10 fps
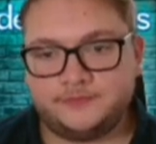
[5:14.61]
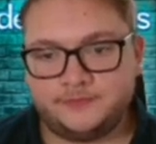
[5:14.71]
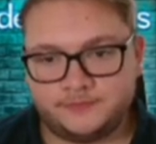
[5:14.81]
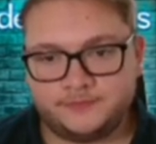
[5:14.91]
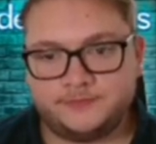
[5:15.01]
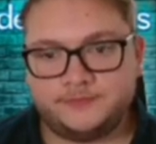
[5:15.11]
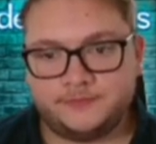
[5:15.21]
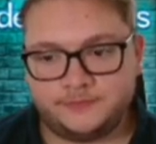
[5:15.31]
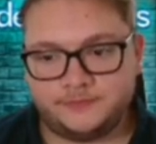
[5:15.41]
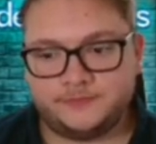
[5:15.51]

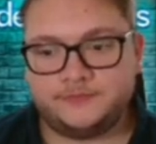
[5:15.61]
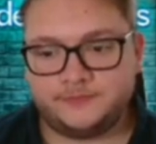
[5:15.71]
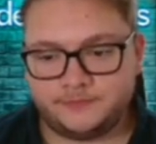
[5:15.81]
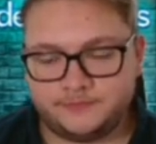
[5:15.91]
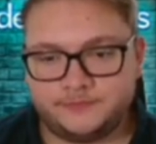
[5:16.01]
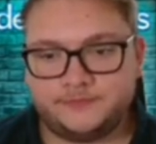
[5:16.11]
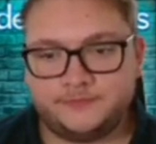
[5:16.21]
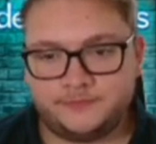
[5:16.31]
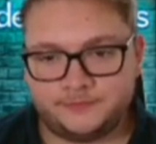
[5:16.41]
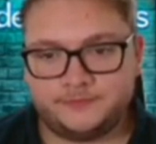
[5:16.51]

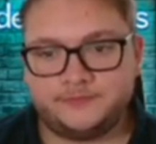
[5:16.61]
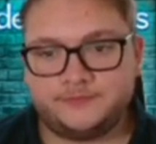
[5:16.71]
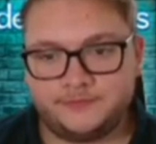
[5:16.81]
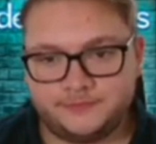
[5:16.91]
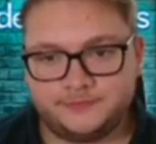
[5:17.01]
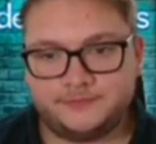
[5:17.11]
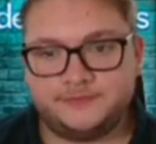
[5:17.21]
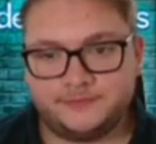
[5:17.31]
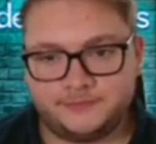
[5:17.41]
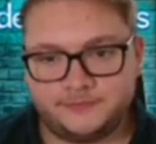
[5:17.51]
[no speech]